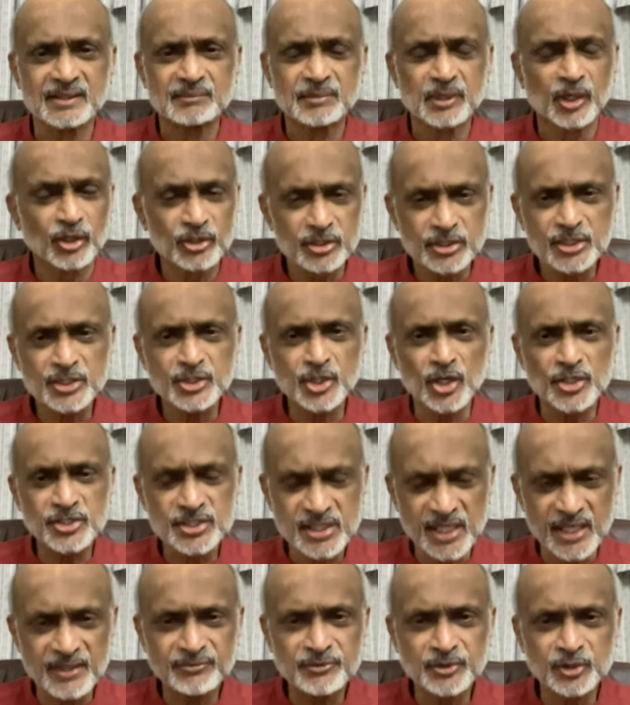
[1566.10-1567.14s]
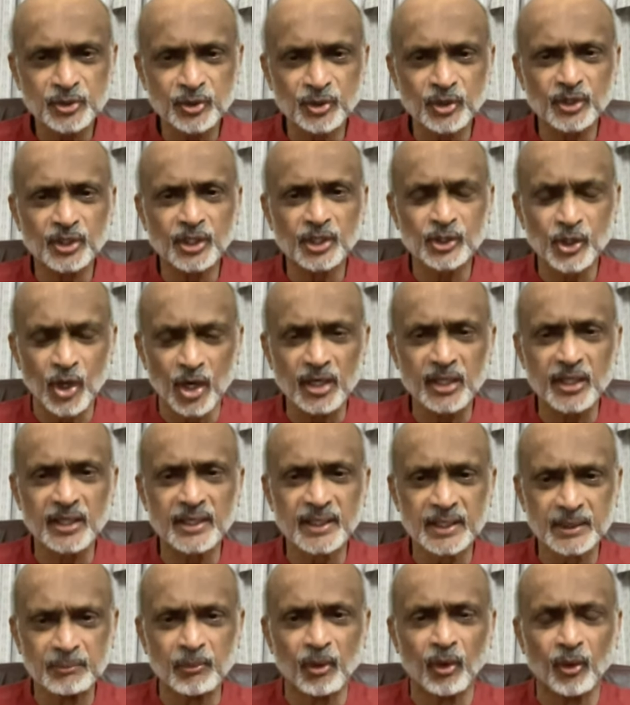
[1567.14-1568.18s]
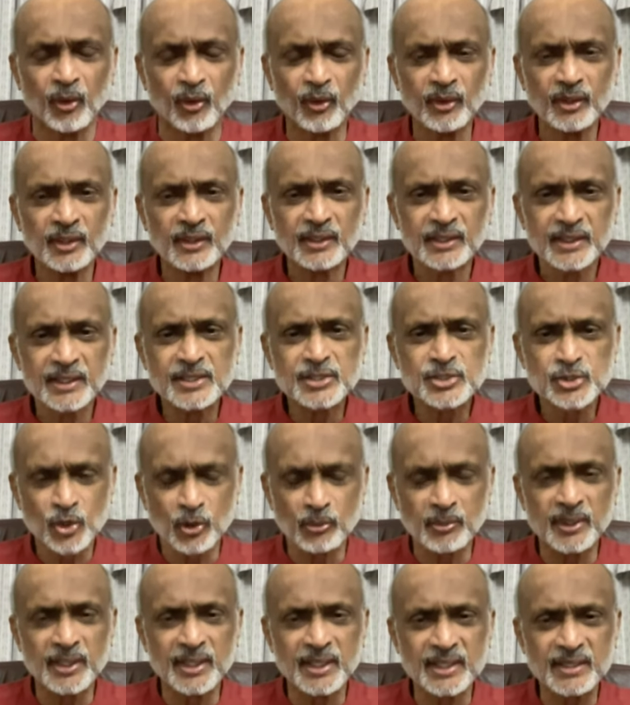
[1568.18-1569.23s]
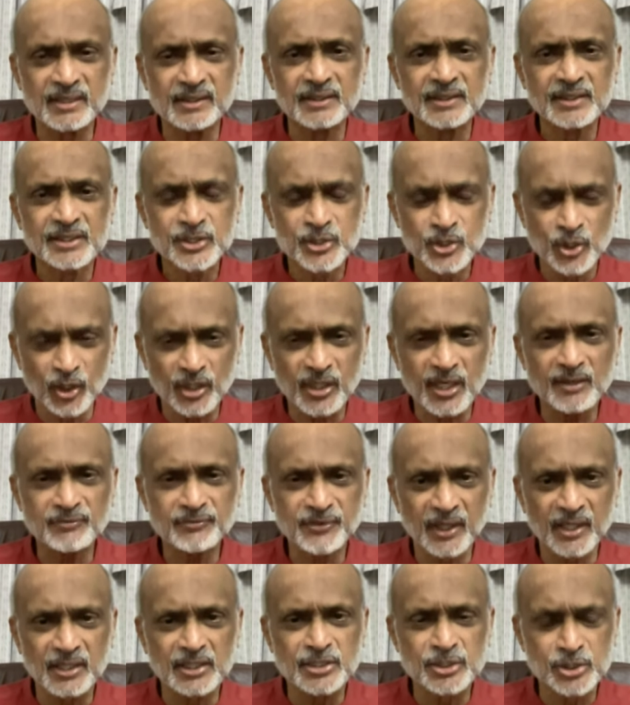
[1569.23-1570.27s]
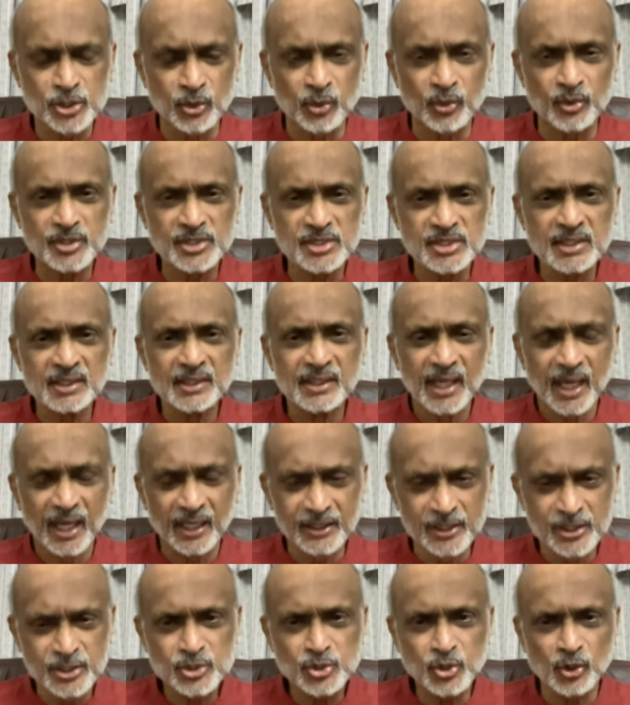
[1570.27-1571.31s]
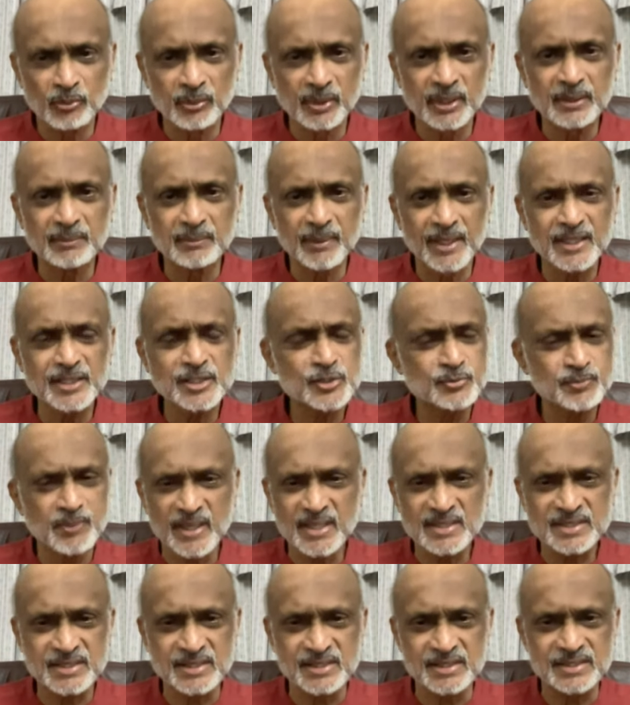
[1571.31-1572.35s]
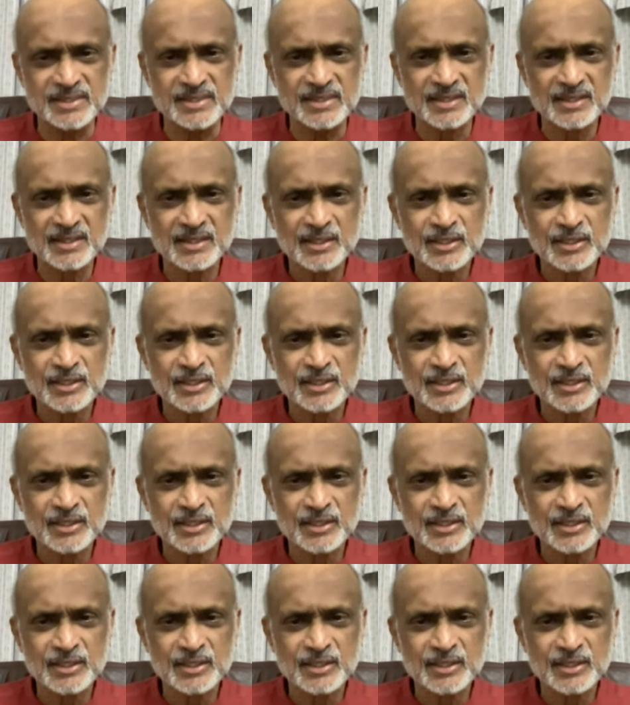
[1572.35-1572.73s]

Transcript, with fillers: because it's not safe to hold a dollar anymore in so many geographical zones and so many mind spaces.